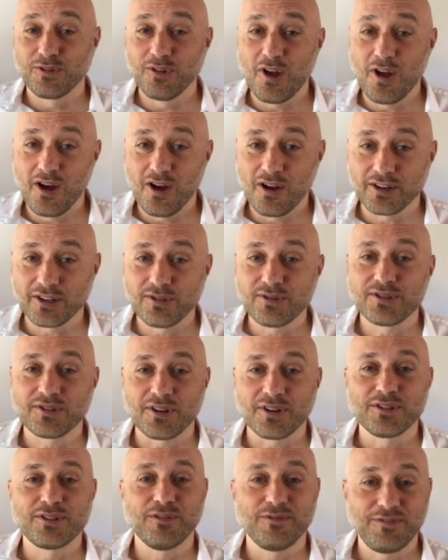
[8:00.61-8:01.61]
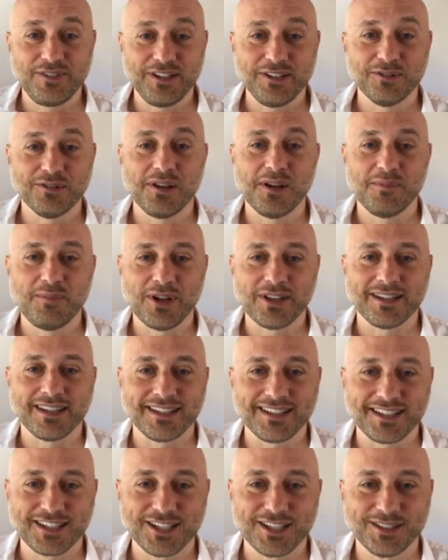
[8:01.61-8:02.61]
long, you start to feel
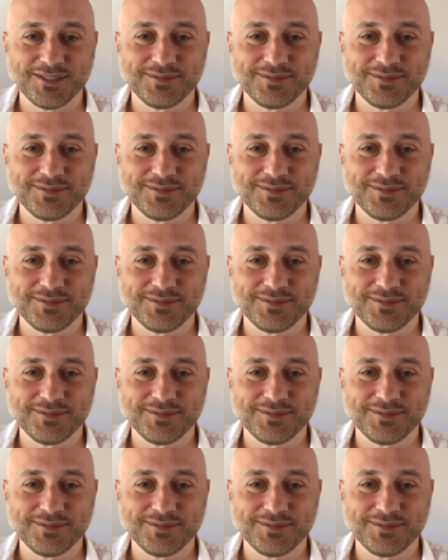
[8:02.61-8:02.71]
abundant.